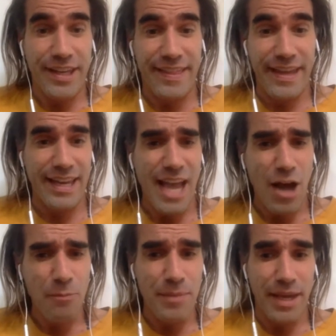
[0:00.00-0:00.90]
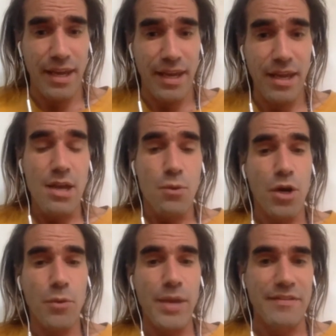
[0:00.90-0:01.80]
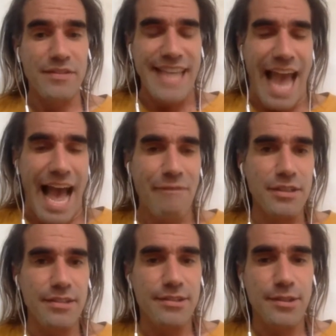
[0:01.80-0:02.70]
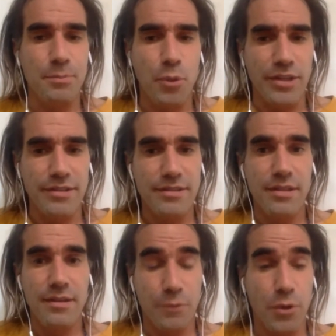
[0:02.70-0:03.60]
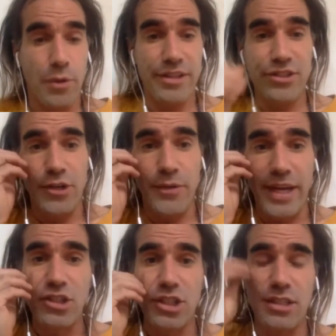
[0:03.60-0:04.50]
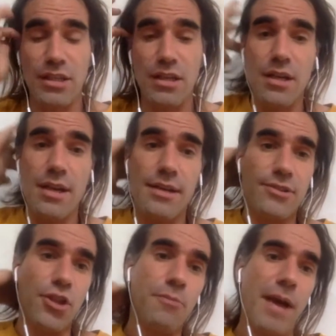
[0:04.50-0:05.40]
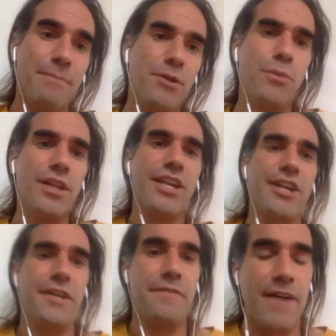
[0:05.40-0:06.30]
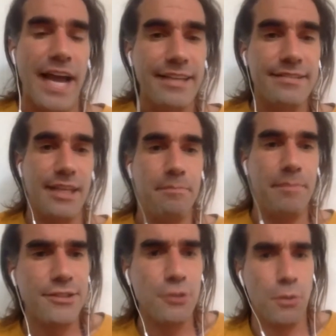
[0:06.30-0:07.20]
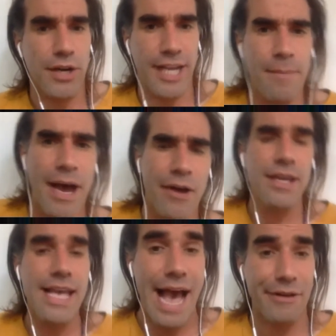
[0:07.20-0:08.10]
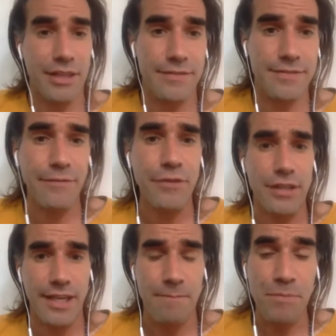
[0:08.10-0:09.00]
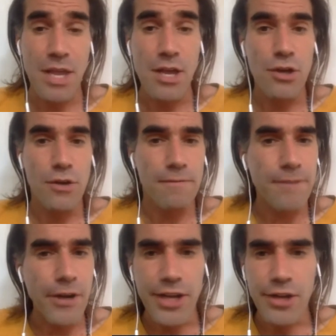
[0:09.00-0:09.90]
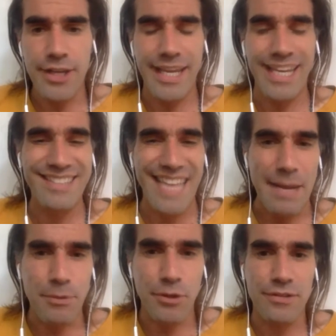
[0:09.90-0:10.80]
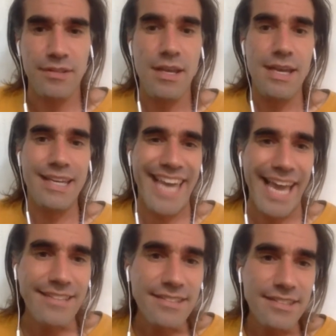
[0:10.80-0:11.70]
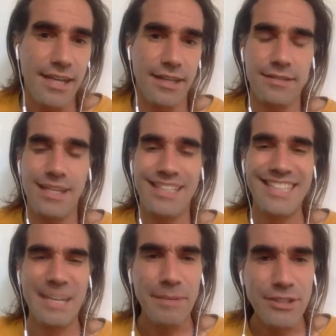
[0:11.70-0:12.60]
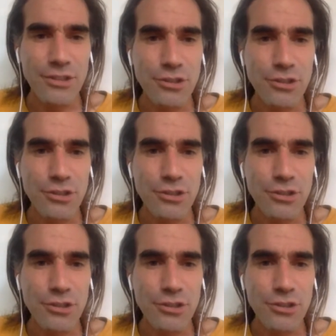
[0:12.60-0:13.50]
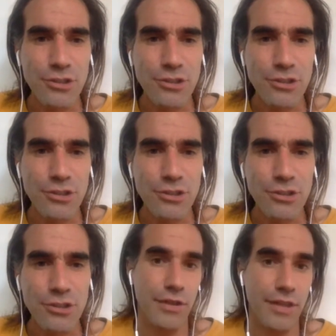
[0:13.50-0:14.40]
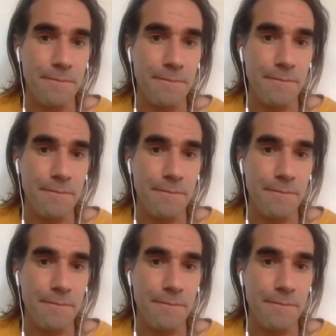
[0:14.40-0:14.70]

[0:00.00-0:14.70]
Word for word: that can help me, where we have scaffolded supports for regeneration. So there might be really good advice and mentoring about how to live differently, very good examples, case studies, demonstrations of how to live differently.